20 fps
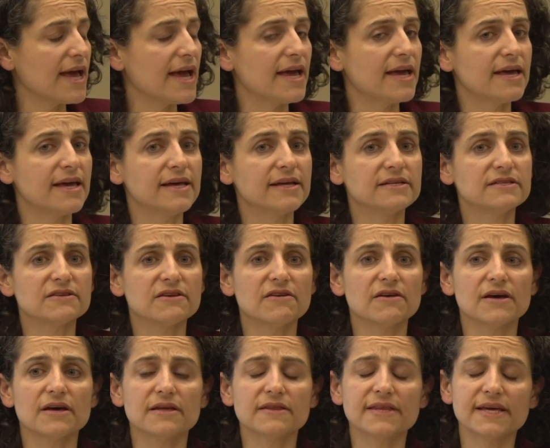and
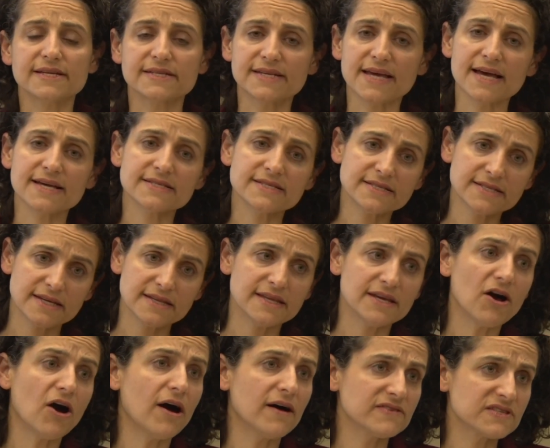then tested
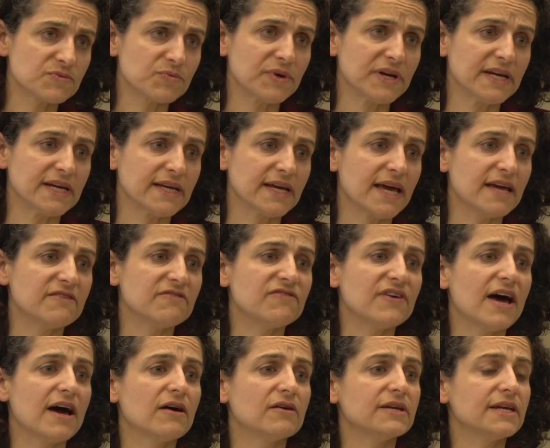the offspring and
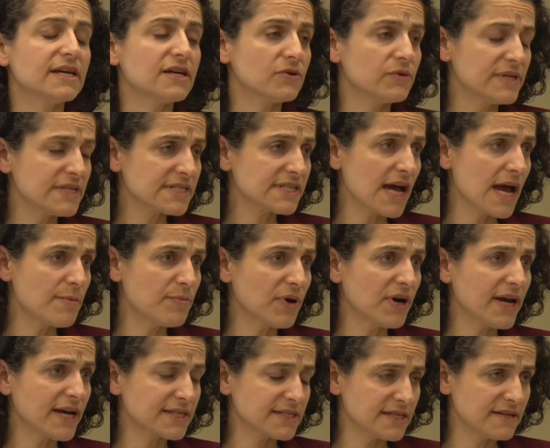found increased
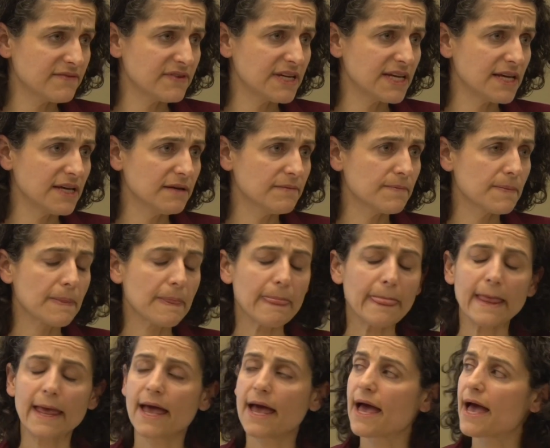hyperactivity
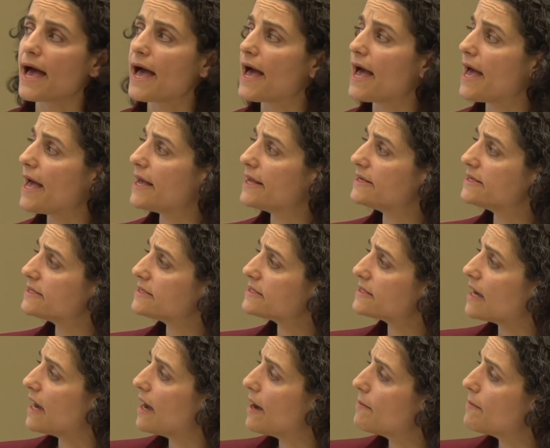and